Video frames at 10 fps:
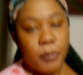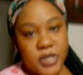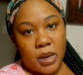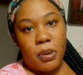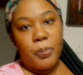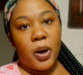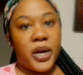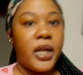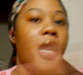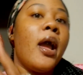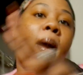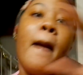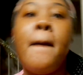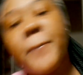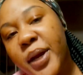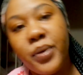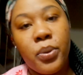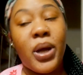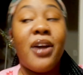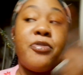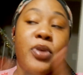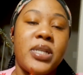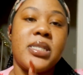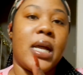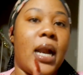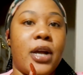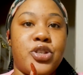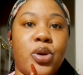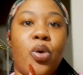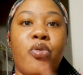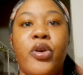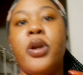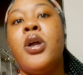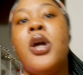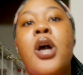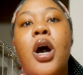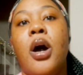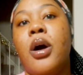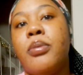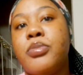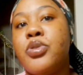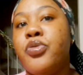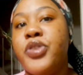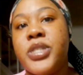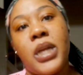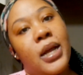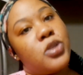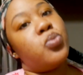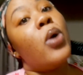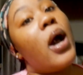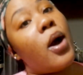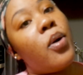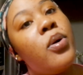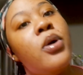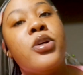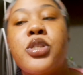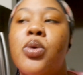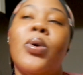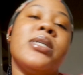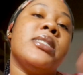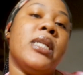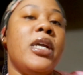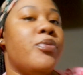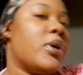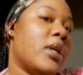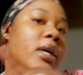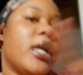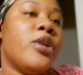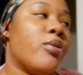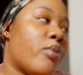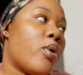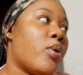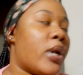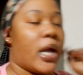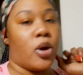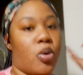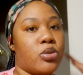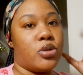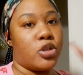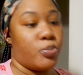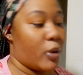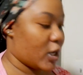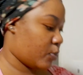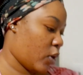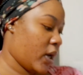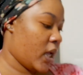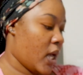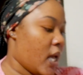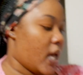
Pajama party, period. We have friends that are actually over to visit as well. So once they leave, we're gonna hit the road and go to the surprise party.